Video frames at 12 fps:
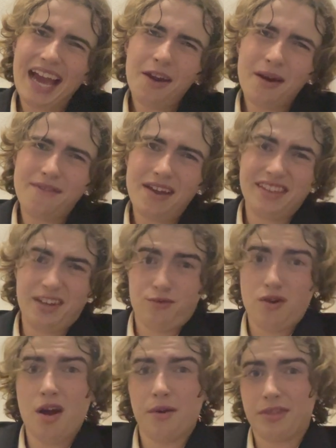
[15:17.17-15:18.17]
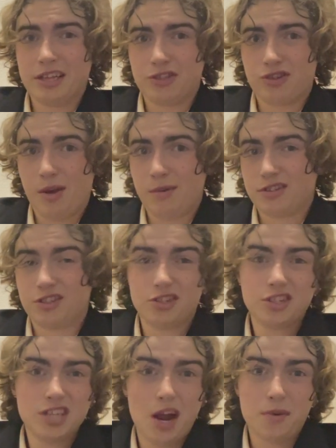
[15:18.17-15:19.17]
I don't have anything wrong with these streamers. They're
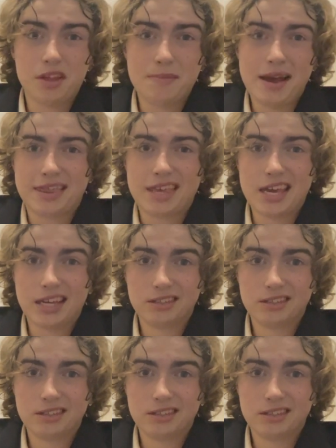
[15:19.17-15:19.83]
just not really my thing.